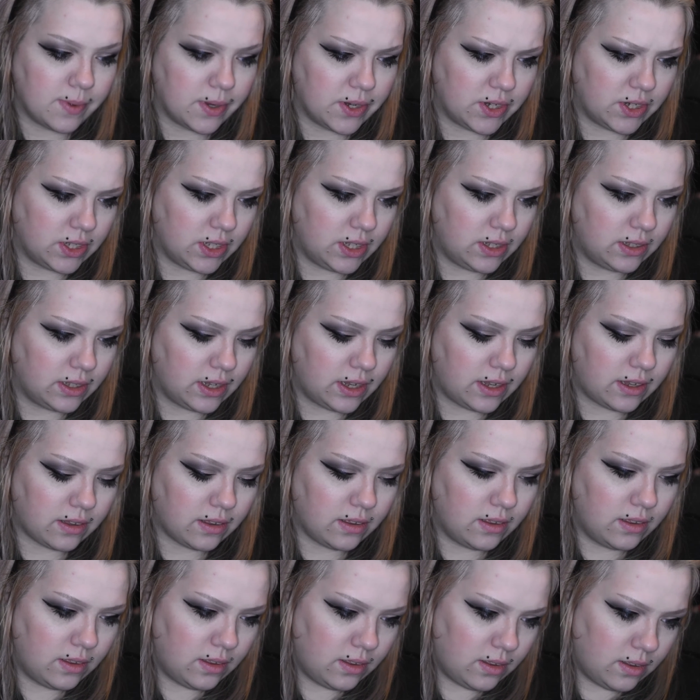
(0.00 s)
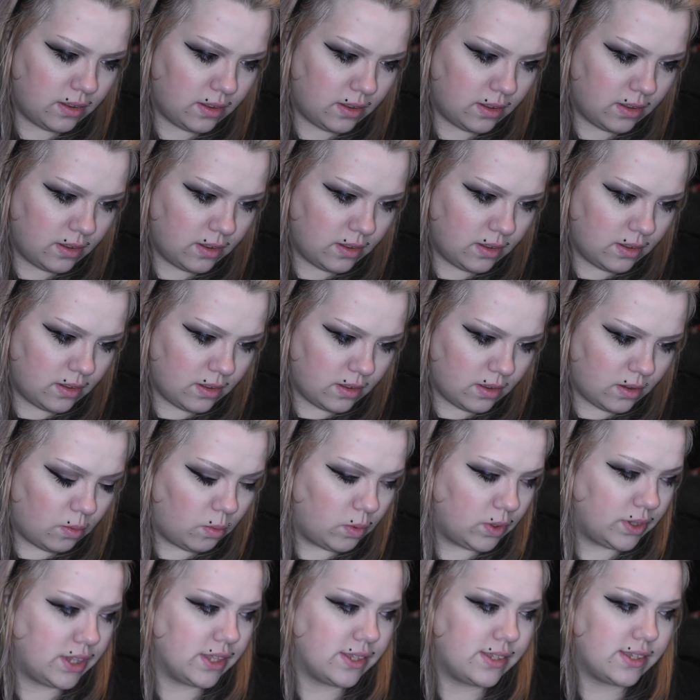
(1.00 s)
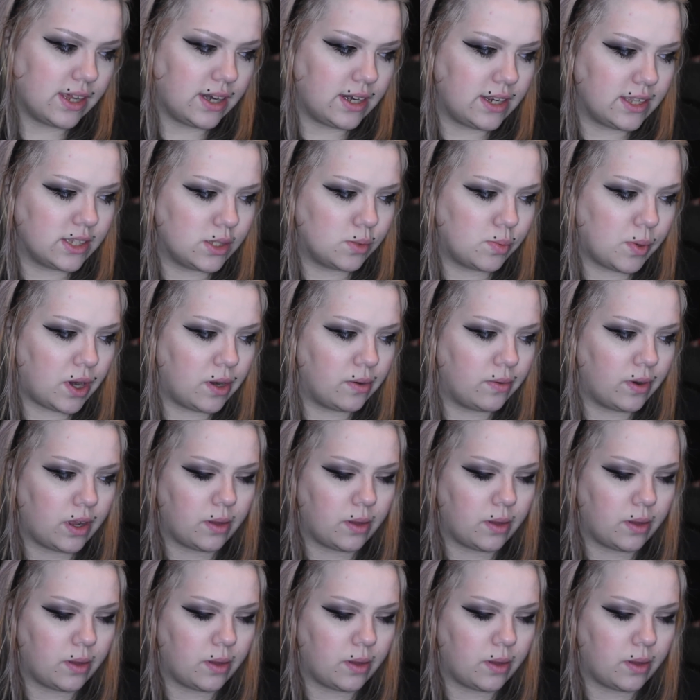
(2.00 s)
especially like with the setting spray,